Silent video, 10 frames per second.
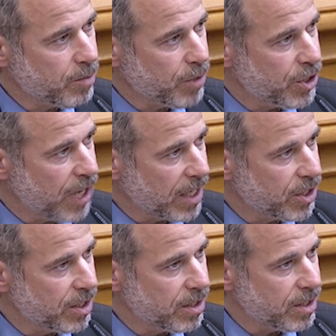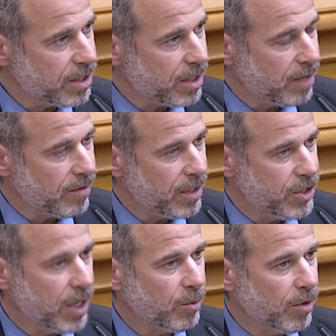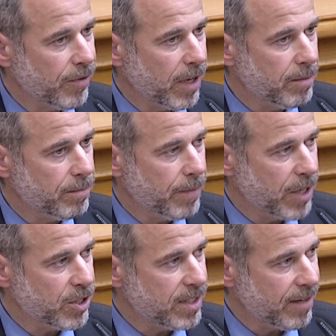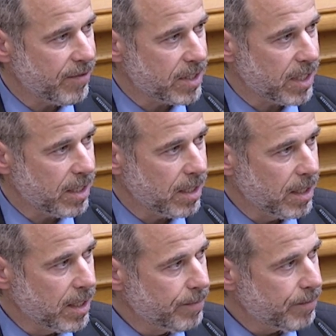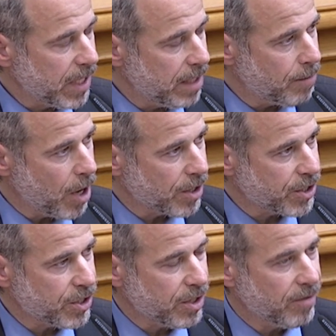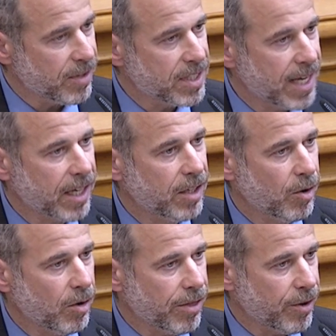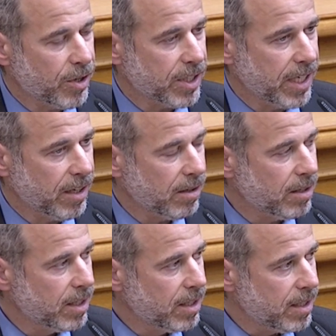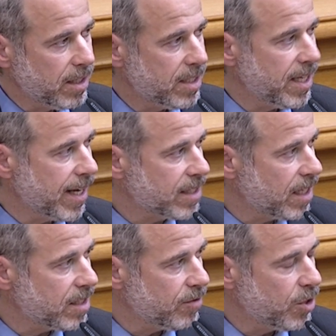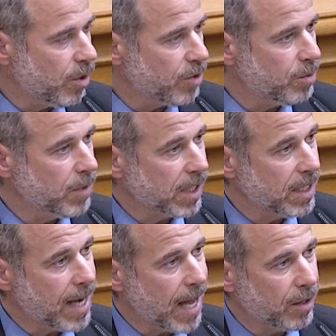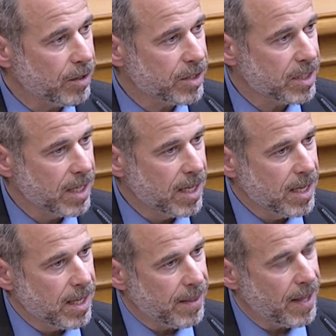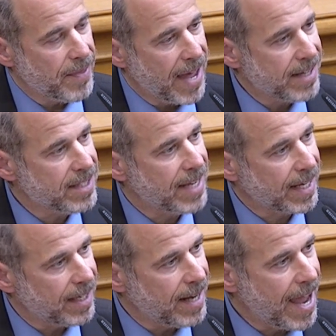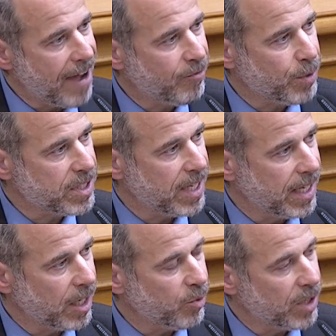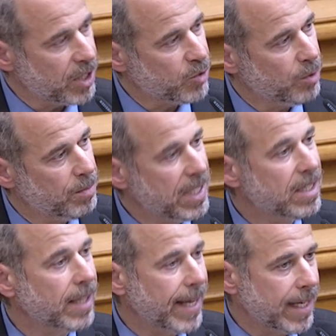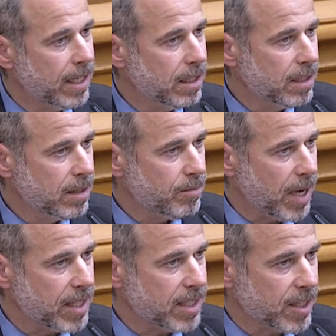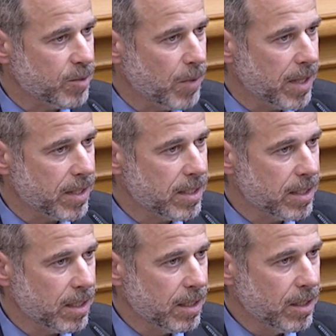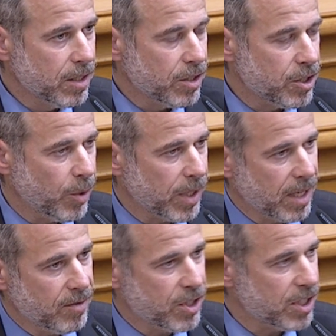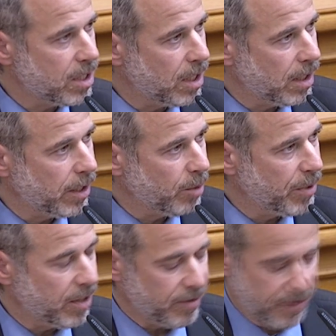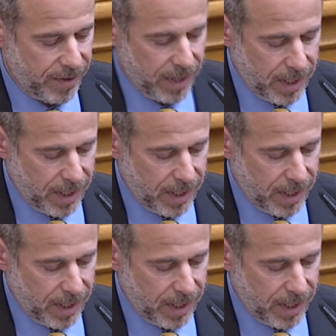projections of the general fund budget deficit in March of the 2nd or 3rd year is in excess of $200 million, then that second 0.5% increase would be delayed by 6 months. So it gives just a little bit of